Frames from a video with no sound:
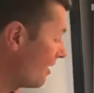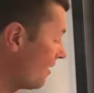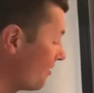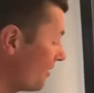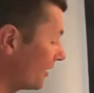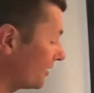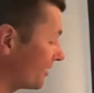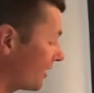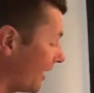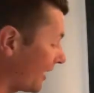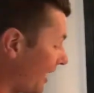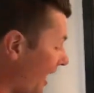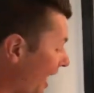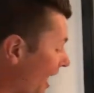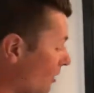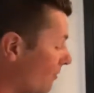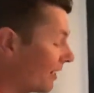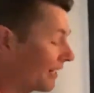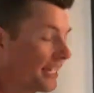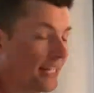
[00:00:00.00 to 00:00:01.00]
they're saying, how
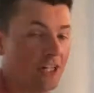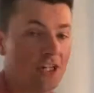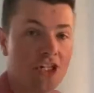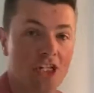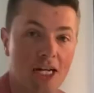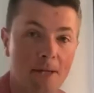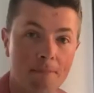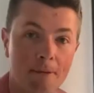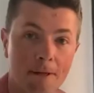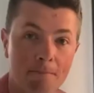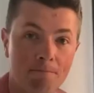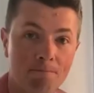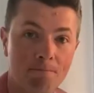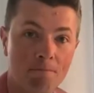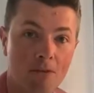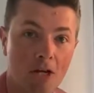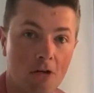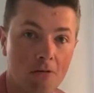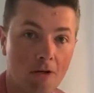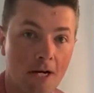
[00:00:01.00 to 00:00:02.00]
do I get it cheaper,
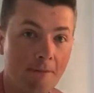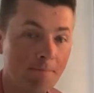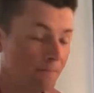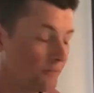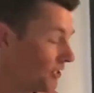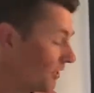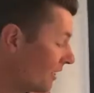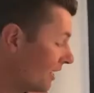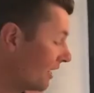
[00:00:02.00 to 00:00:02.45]
all right?